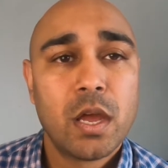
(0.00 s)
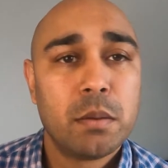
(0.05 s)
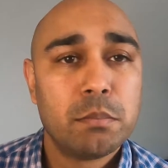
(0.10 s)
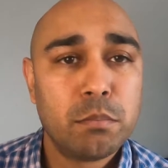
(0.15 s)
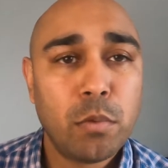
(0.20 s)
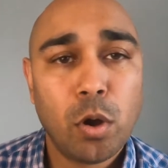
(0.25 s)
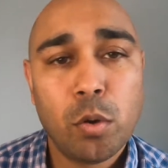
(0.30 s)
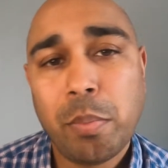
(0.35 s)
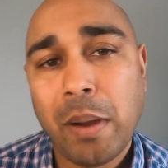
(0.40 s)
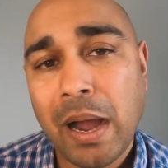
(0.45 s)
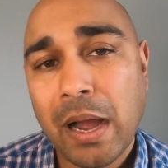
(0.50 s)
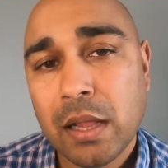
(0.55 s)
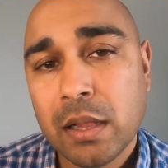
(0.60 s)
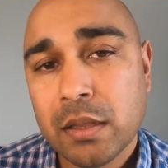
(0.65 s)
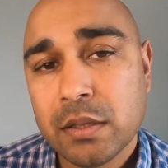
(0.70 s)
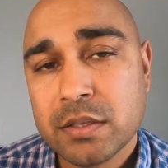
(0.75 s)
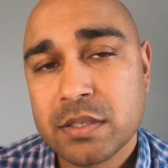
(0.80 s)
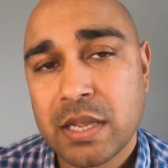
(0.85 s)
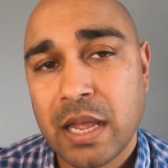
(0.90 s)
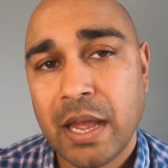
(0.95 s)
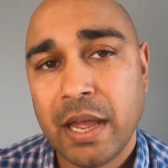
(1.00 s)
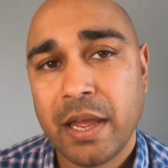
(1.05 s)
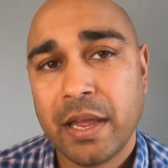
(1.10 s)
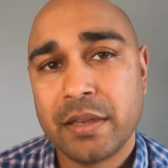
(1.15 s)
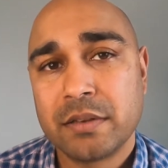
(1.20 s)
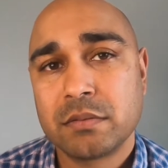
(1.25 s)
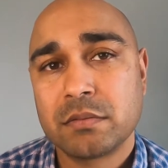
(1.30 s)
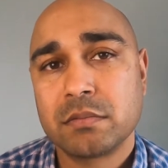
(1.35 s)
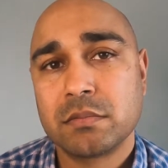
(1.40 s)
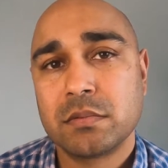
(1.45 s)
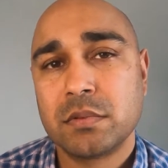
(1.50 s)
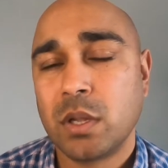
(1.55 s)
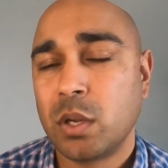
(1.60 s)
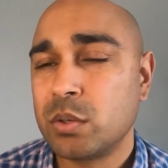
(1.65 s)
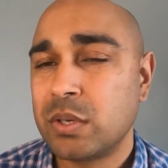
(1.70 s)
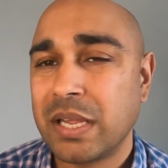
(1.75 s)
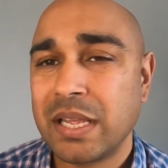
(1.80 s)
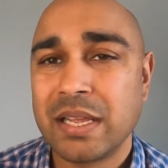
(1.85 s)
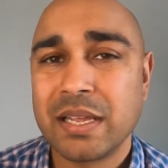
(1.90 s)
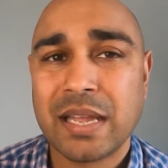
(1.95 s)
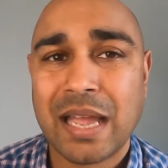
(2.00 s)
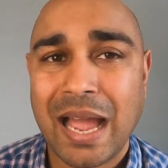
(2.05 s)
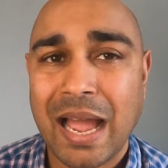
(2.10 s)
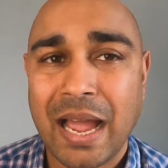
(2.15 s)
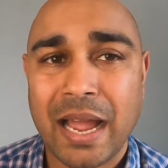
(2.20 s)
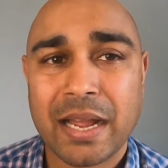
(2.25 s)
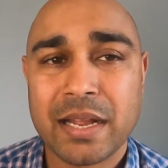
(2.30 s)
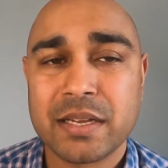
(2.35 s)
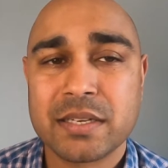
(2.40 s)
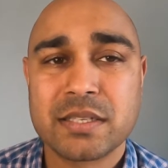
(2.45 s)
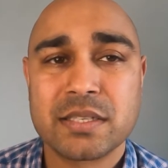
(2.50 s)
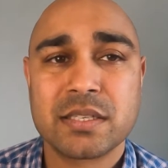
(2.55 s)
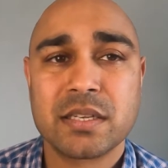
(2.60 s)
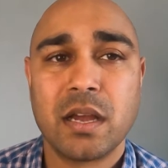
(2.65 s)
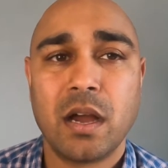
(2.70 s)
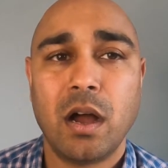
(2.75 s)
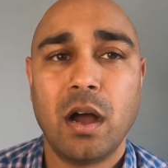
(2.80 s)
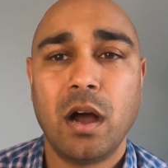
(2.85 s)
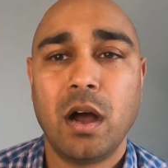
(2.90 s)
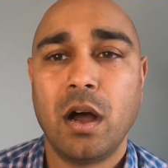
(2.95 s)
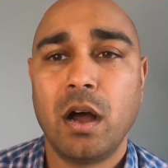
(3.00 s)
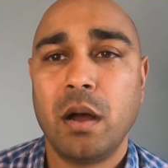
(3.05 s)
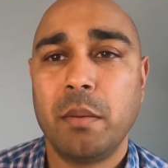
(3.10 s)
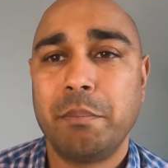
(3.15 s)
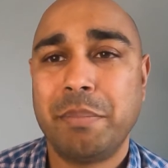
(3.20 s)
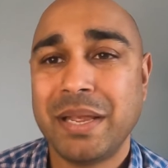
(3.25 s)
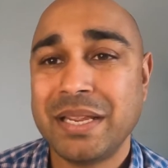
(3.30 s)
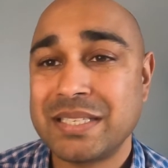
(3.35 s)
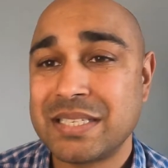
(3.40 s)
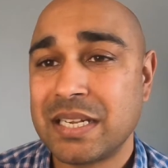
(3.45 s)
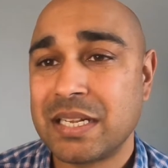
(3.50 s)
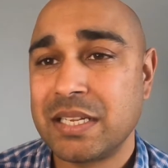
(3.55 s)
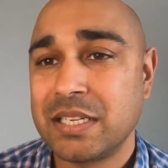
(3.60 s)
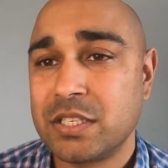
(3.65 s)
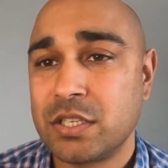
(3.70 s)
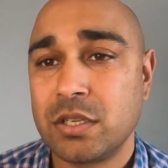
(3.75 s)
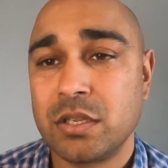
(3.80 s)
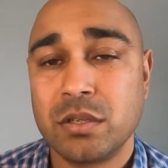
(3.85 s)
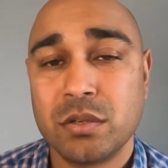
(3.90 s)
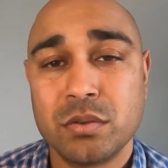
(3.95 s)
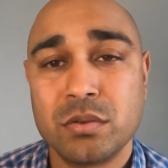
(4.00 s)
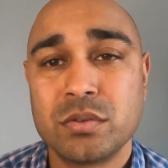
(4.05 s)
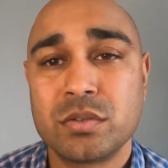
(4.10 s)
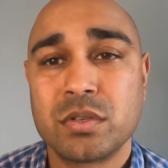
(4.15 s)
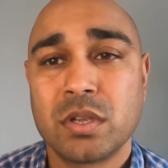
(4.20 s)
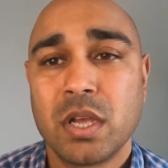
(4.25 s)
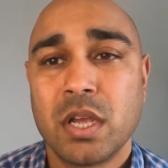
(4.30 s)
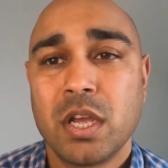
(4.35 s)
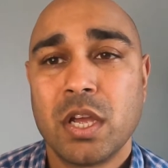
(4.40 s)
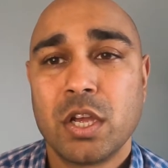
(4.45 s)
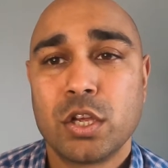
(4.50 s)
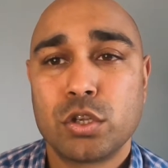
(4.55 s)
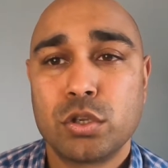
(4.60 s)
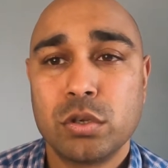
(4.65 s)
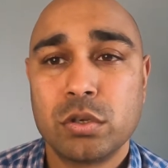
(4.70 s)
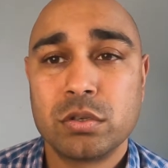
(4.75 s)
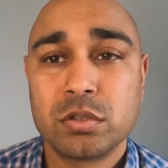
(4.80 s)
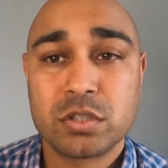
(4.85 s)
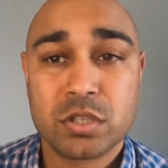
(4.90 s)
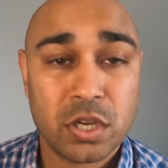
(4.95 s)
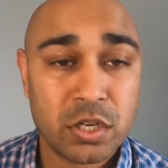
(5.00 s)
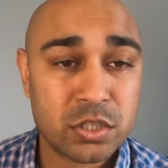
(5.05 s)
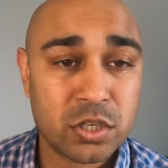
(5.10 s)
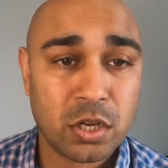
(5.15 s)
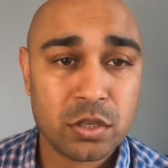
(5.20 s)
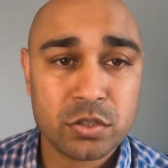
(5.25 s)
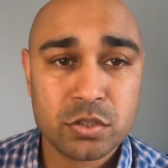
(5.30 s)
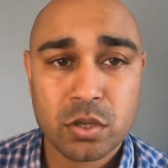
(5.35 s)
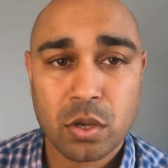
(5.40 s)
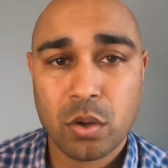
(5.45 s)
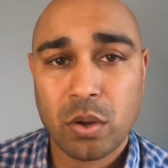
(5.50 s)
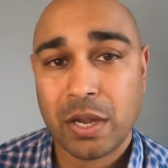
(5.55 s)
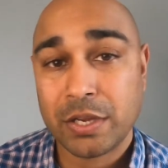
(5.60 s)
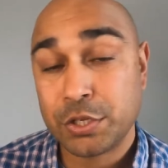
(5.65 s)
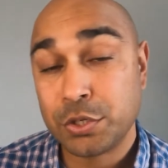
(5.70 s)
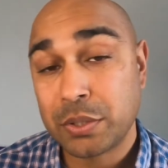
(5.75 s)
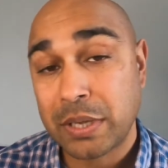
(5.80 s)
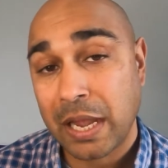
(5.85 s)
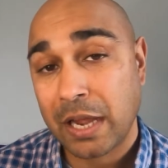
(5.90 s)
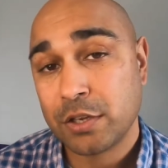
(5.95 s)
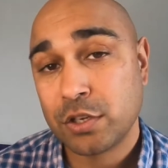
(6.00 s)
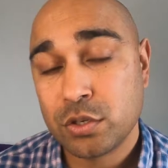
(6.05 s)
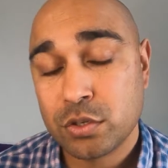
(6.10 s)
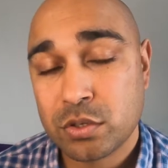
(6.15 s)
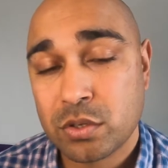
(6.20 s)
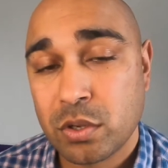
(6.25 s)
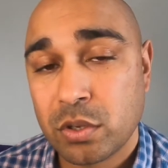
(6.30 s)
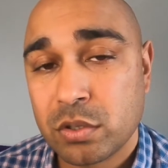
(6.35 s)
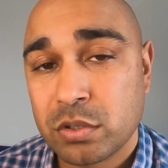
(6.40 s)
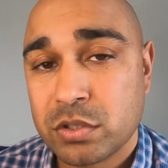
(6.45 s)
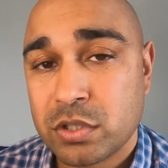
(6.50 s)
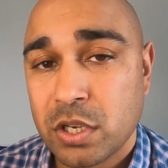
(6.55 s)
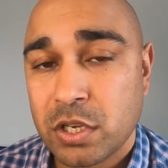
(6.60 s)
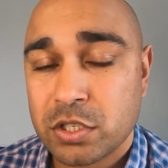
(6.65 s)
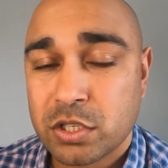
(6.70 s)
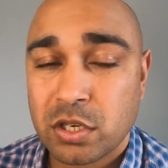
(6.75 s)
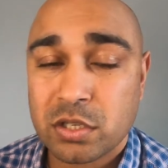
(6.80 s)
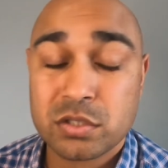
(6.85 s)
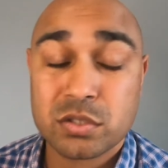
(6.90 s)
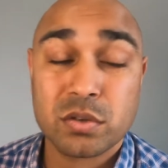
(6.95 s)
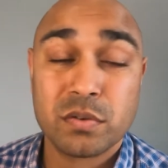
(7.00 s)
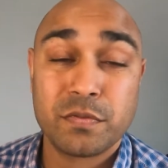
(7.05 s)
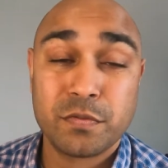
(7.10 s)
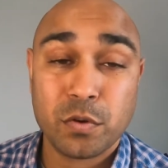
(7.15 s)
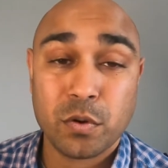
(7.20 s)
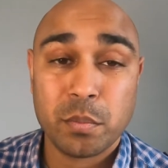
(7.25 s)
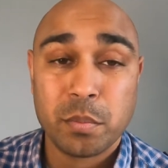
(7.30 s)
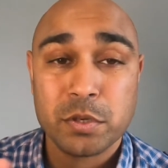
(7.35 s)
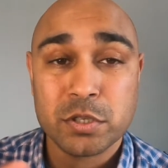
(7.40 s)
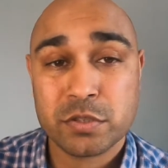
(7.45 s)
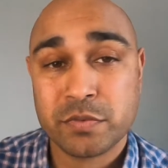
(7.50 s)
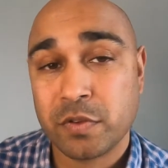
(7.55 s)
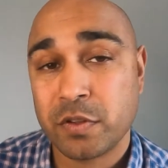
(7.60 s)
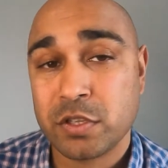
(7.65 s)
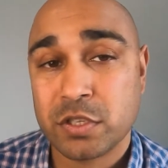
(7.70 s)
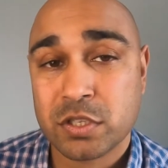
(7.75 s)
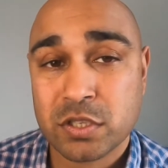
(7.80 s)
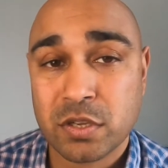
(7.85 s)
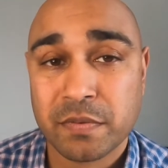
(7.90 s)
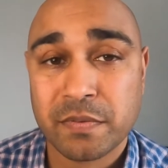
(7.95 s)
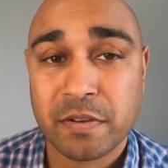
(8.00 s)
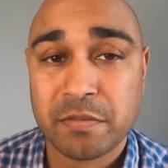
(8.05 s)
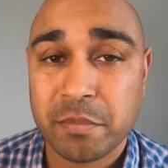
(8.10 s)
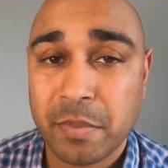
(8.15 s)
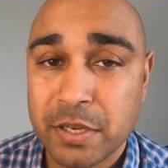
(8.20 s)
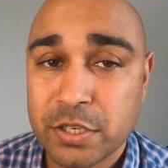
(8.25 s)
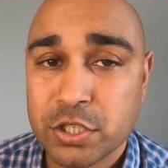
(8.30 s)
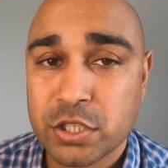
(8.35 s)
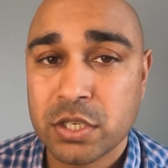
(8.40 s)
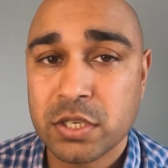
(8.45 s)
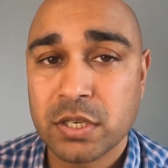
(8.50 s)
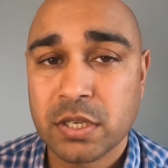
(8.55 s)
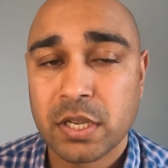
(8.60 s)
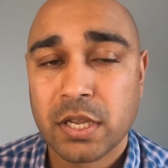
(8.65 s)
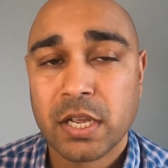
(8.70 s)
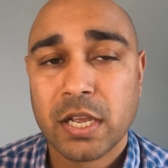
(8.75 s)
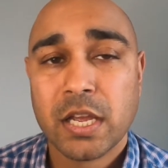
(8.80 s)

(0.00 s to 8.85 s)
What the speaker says: Mobiles and loading hacks are basically to use Google Search Console, and you can use Google Search Console for a bunch of other stuff I've mentioned,